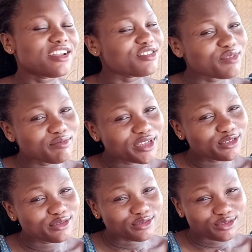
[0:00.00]
Remember
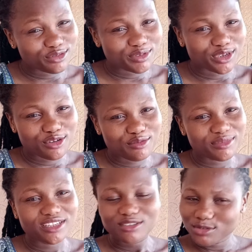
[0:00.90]
to drop a
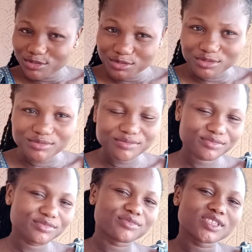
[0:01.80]
comment too.
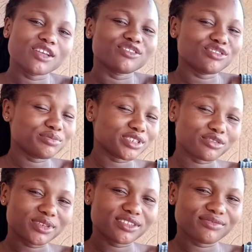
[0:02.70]
Drop a
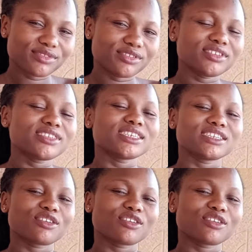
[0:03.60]
comment for us in the